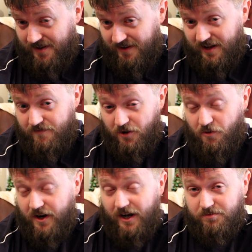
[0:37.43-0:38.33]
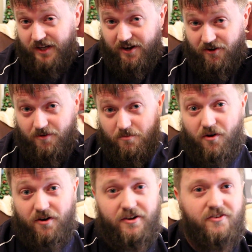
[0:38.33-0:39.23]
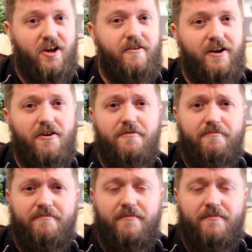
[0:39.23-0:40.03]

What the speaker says: I'll give you a quick update on what is going on,